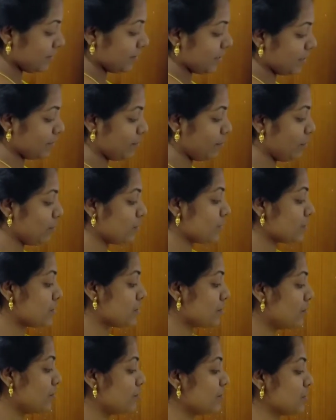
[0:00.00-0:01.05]
that blows
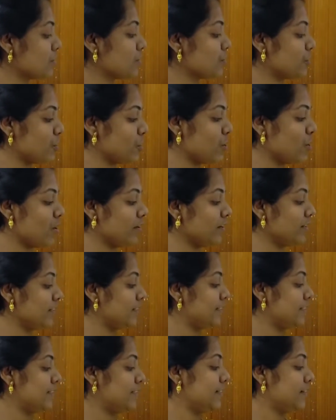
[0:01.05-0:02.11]
strong,
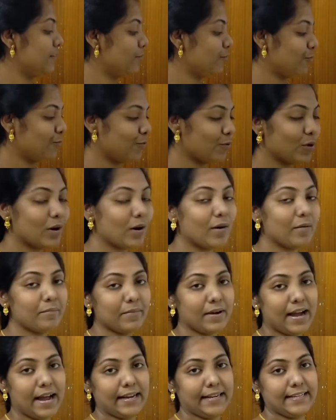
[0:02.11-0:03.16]
warm
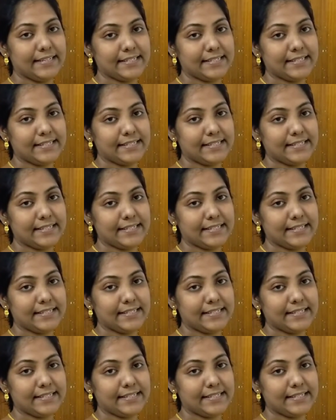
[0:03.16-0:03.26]
and